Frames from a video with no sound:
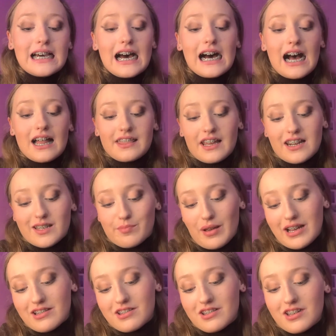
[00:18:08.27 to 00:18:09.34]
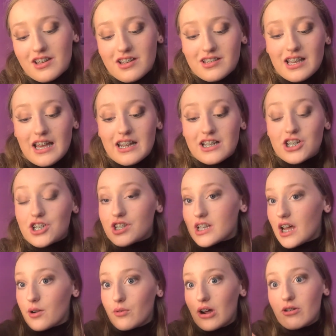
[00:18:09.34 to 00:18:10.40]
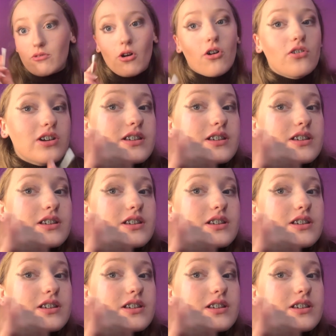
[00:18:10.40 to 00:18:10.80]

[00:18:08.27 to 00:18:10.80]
and that is my excuse, and it just kind of went wrong.